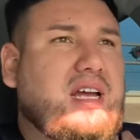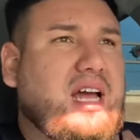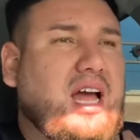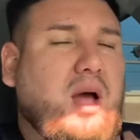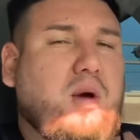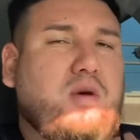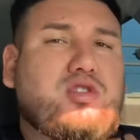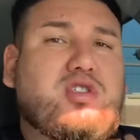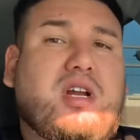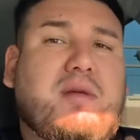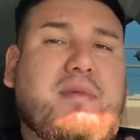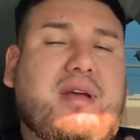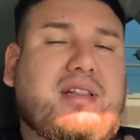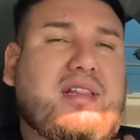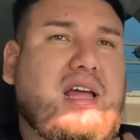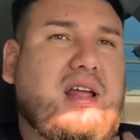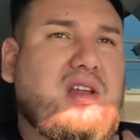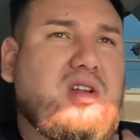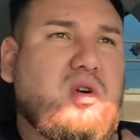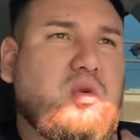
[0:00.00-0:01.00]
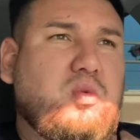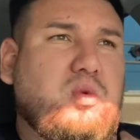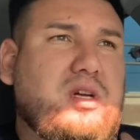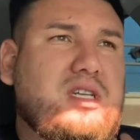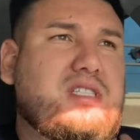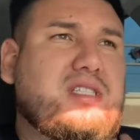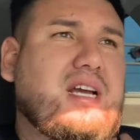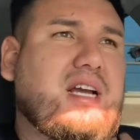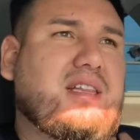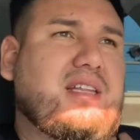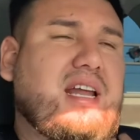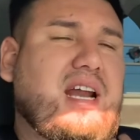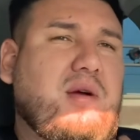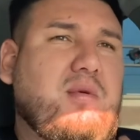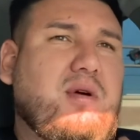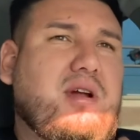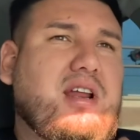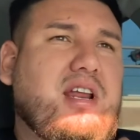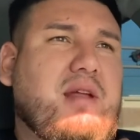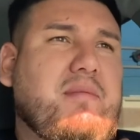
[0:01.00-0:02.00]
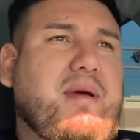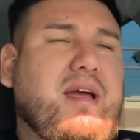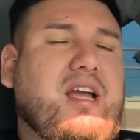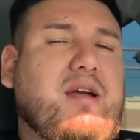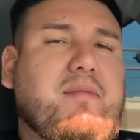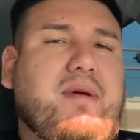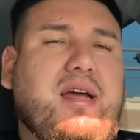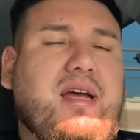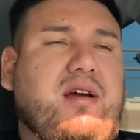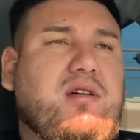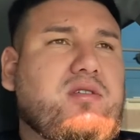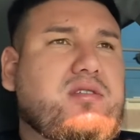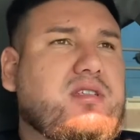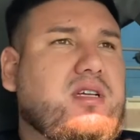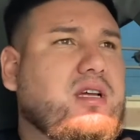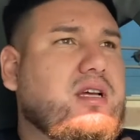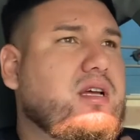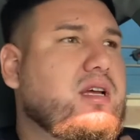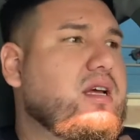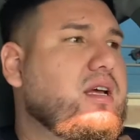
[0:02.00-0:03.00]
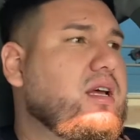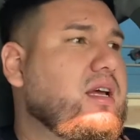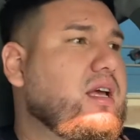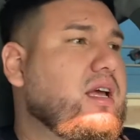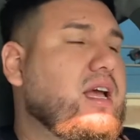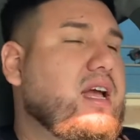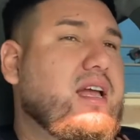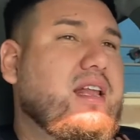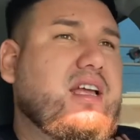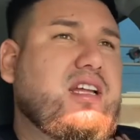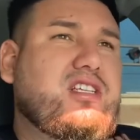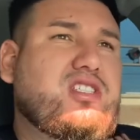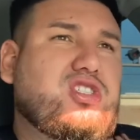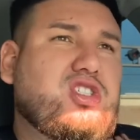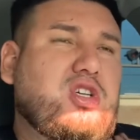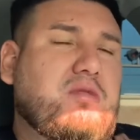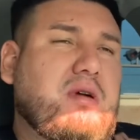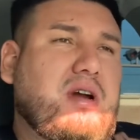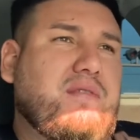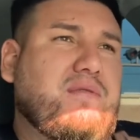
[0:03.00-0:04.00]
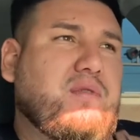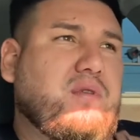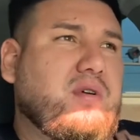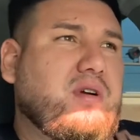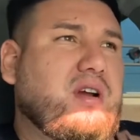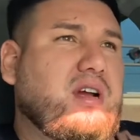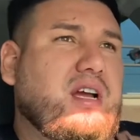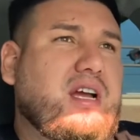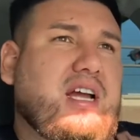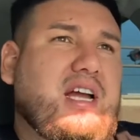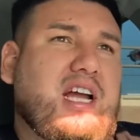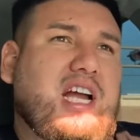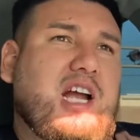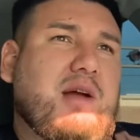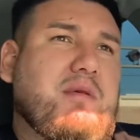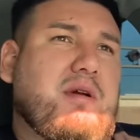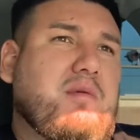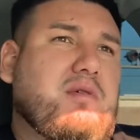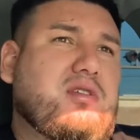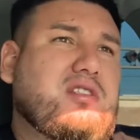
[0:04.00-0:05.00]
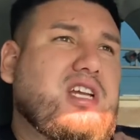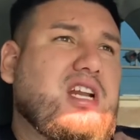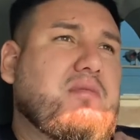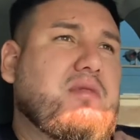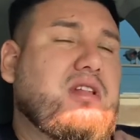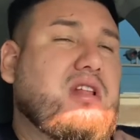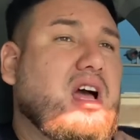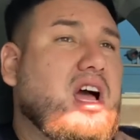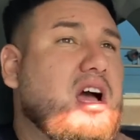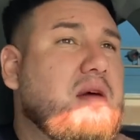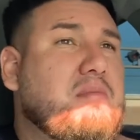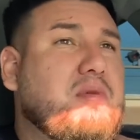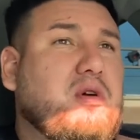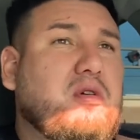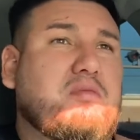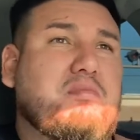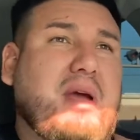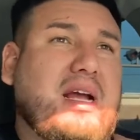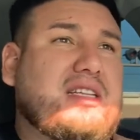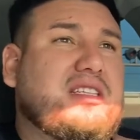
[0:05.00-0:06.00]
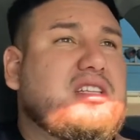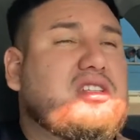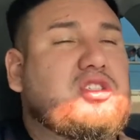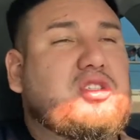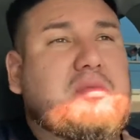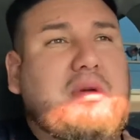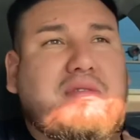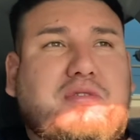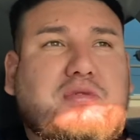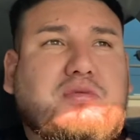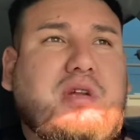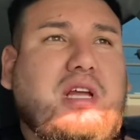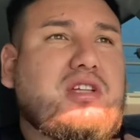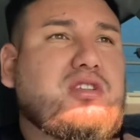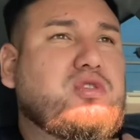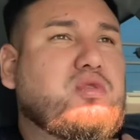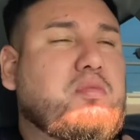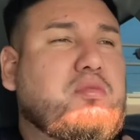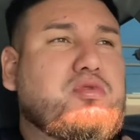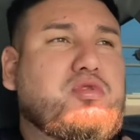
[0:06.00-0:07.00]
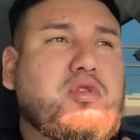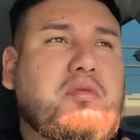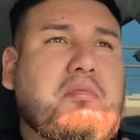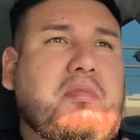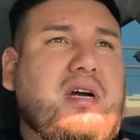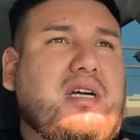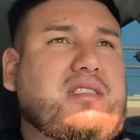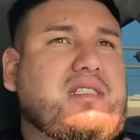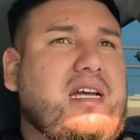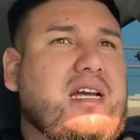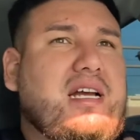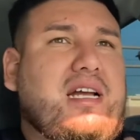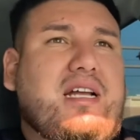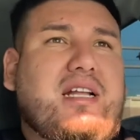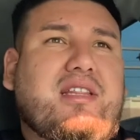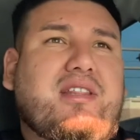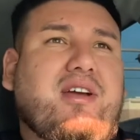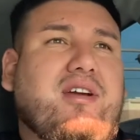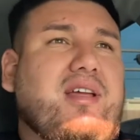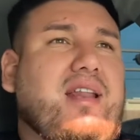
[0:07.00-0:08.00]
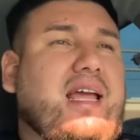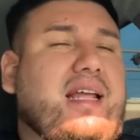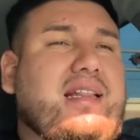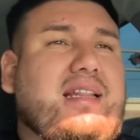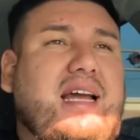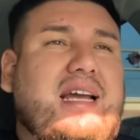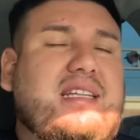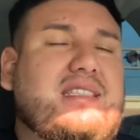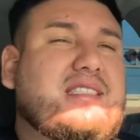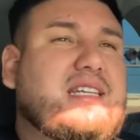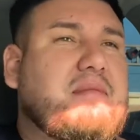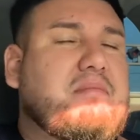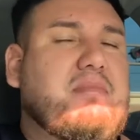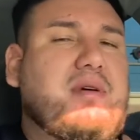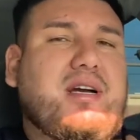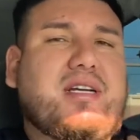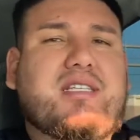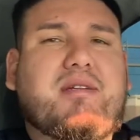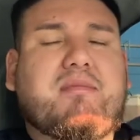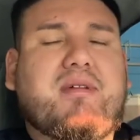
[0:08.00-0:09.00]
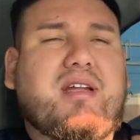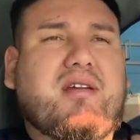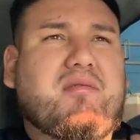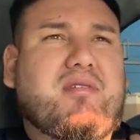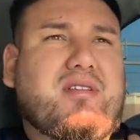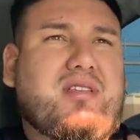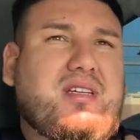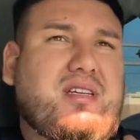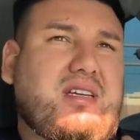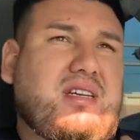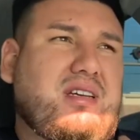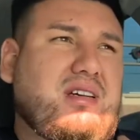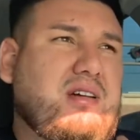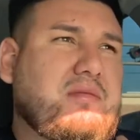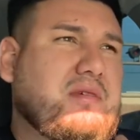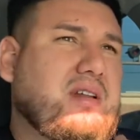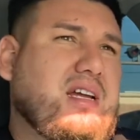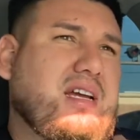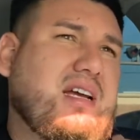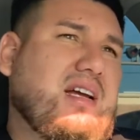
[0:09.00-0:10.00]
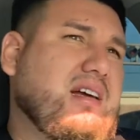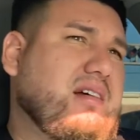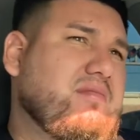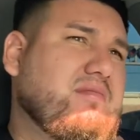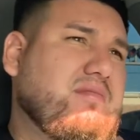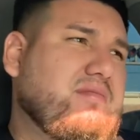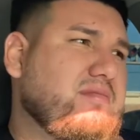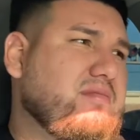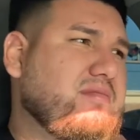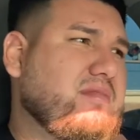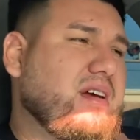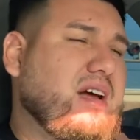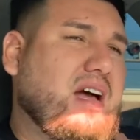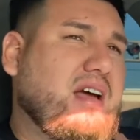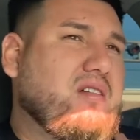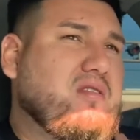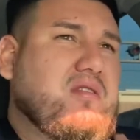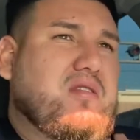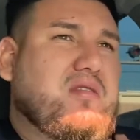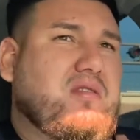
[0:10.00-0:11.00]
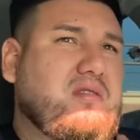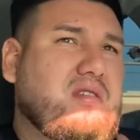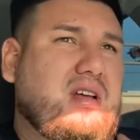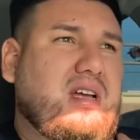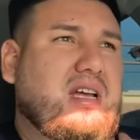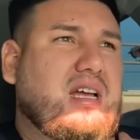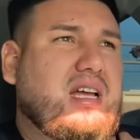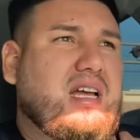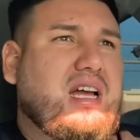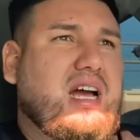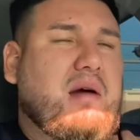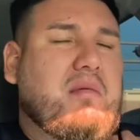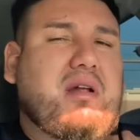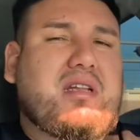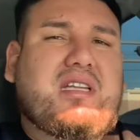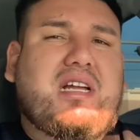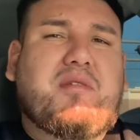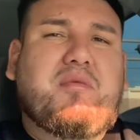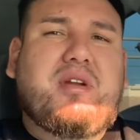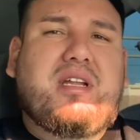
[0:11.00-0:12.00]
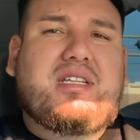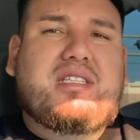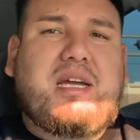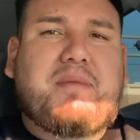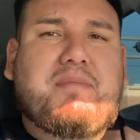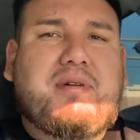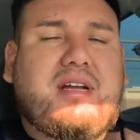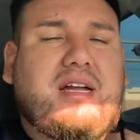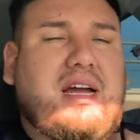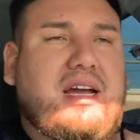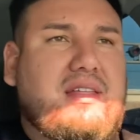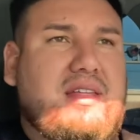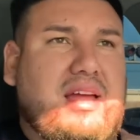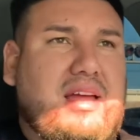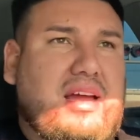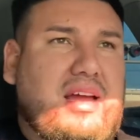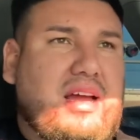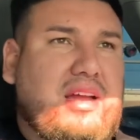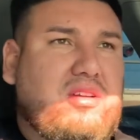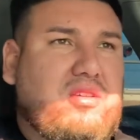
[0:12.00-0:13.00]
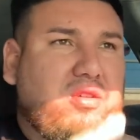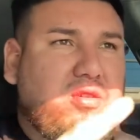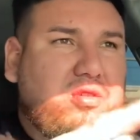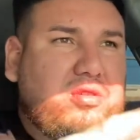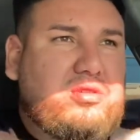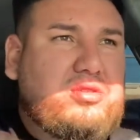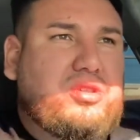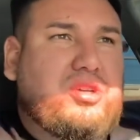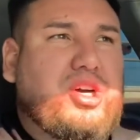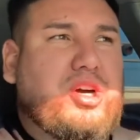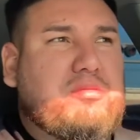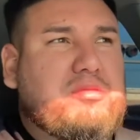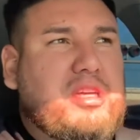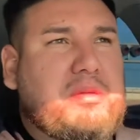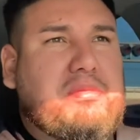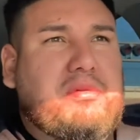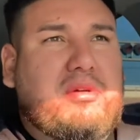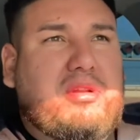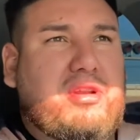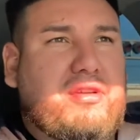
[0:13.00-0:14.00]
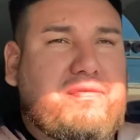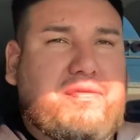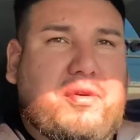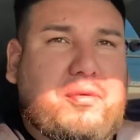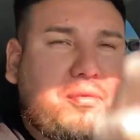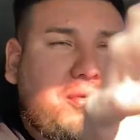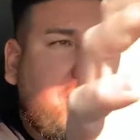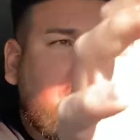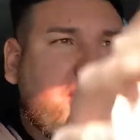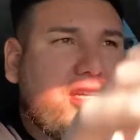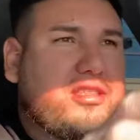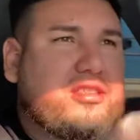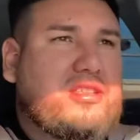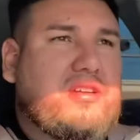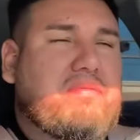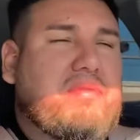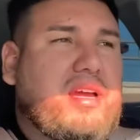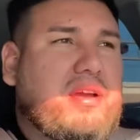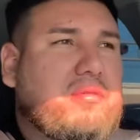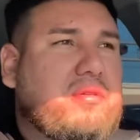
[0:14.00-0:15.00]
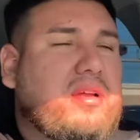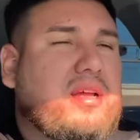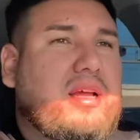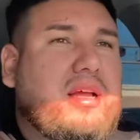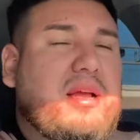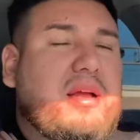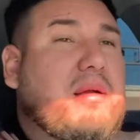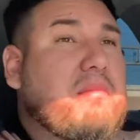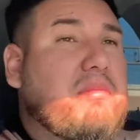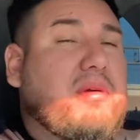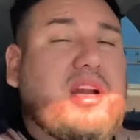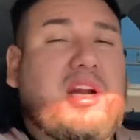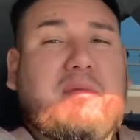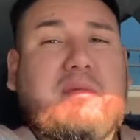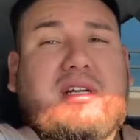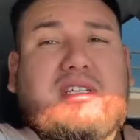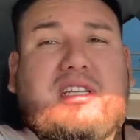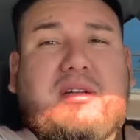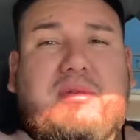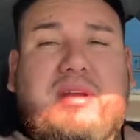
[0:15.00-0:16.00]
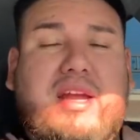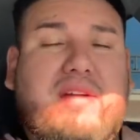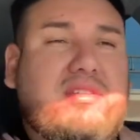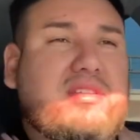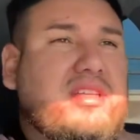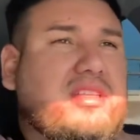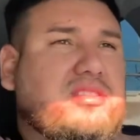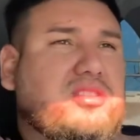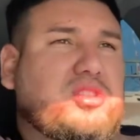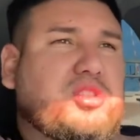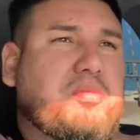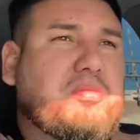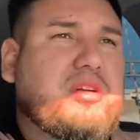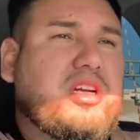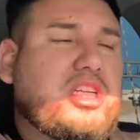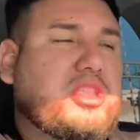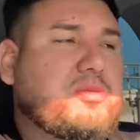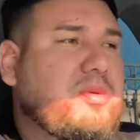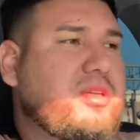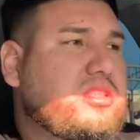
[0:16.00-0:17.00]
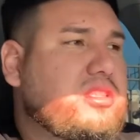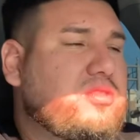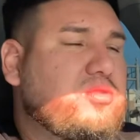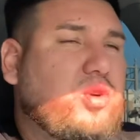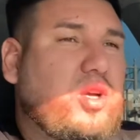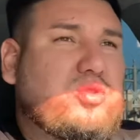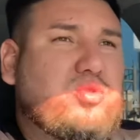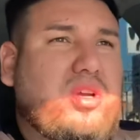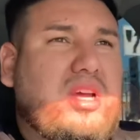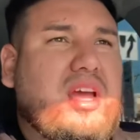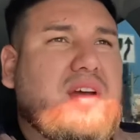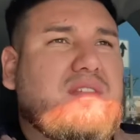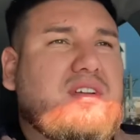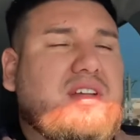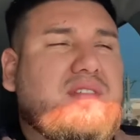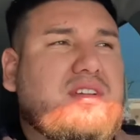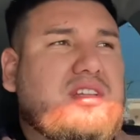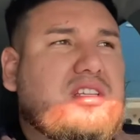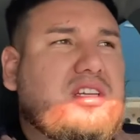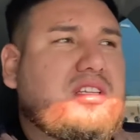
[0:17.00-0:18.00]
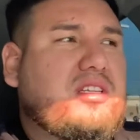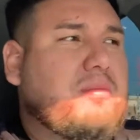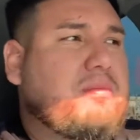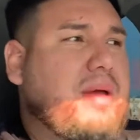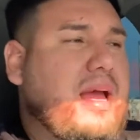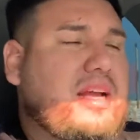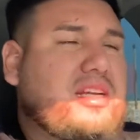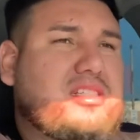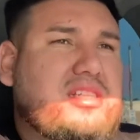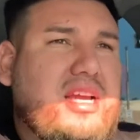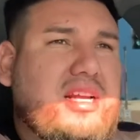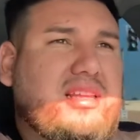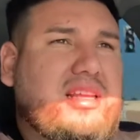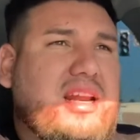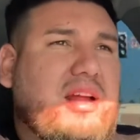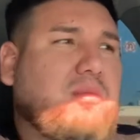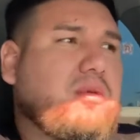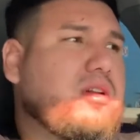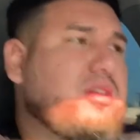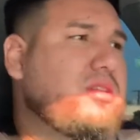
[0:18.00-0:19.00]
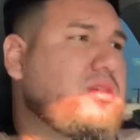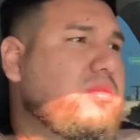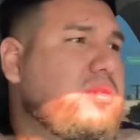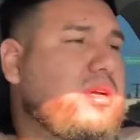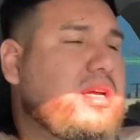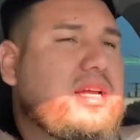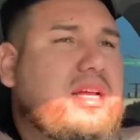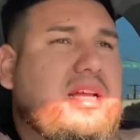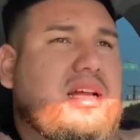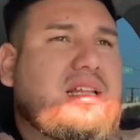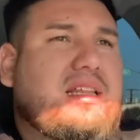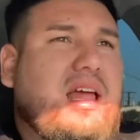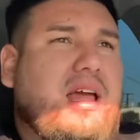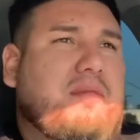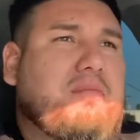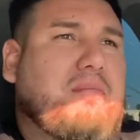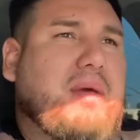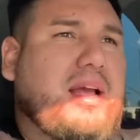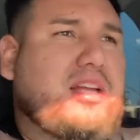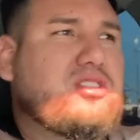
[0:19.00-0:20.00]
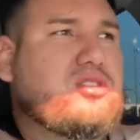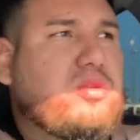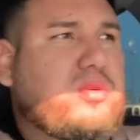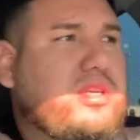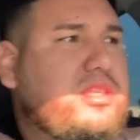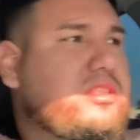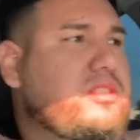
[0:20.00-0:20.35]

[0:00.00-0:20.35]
I was trying to make that little wood shack that I wanted in the back of my house, and each two by four, everybody was telling me, nah bro, back then two by was like two two bucks, now they're like nine, ten bucks. I'm like, what the hell? I'm like, I'm I don't know. I'm not that really type of guy that I go to Home Depot and look for wood and stuff, plywood. But everybody's telling me everything's super expensive, so that's why I haven't even done the back shack that I want to do, that back storage.